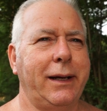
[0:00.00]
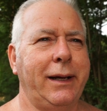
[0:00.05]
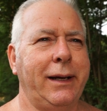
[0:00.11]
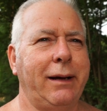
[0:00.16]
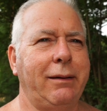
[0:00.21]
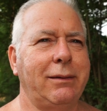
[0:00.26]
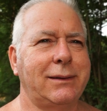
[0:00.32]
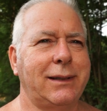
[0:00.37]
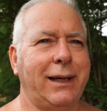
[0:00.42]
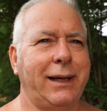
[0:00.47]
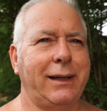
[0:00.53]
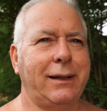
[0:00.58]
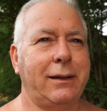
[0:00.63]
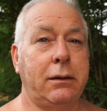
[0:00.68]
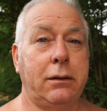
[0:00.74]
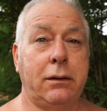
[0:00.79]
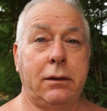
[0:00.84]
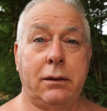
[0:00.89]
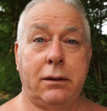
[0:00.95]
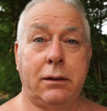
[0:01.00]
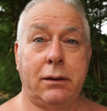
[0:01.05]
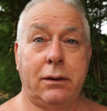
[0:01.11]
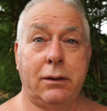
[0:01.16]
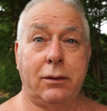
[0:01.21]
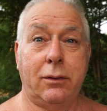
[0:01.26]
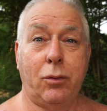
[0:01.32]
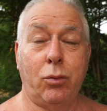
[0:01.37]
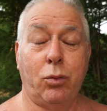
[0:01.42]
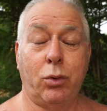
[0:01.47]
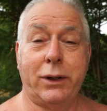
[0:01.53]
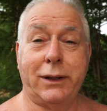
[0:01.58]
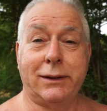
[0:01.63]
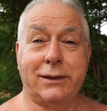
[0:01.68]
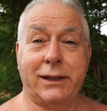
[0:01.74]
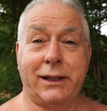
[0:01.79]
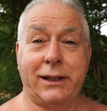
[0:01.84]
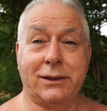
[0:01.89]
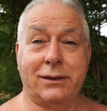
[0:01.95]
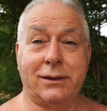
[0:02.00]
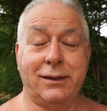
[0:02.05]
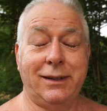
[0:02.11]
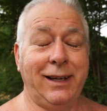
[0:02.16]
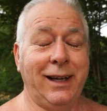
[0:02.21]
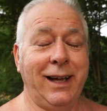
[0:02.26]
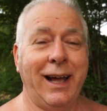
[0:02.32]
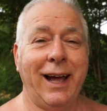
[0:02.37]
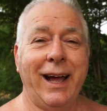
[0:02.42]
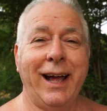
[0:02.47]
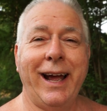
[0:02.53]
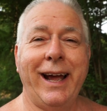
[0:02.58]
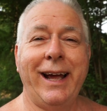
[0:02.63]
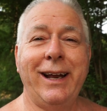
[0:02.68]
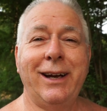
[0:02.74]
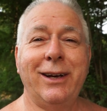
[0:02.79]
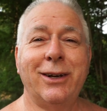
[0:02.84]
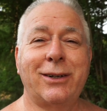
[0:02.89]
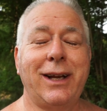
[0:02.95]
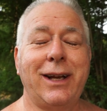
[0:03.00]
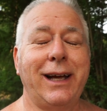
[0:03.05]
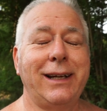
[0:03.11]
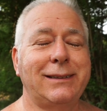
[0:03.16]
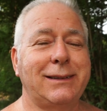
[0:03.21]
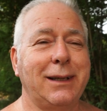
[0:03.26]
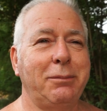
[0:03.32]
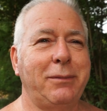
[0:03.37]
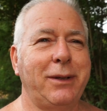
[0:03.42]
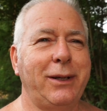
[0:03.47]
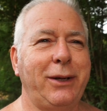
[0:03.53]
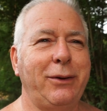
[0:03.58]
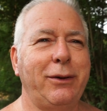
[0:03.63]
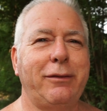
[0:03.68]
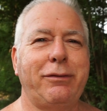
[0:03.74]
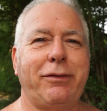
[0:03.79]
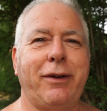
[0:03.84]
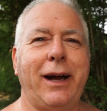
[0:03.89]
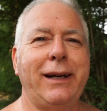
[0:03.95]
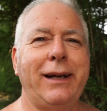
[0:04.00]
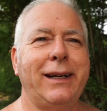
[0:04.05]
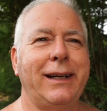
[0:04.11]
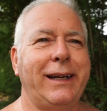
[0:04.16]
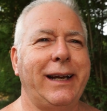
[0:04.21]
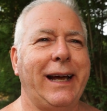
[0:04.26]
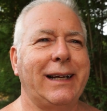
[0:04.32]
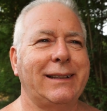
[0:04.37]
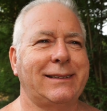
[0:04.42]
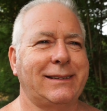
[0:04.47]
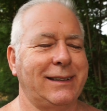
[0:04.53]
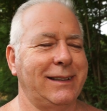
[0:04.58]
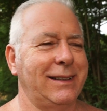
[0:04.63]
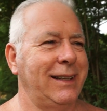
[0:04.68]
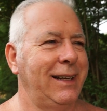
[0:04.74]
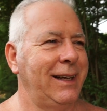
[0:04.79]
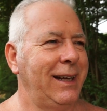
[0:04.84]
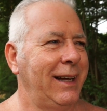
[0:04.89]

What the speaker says: and I was like, what is this? It looked like something you would find in NASA.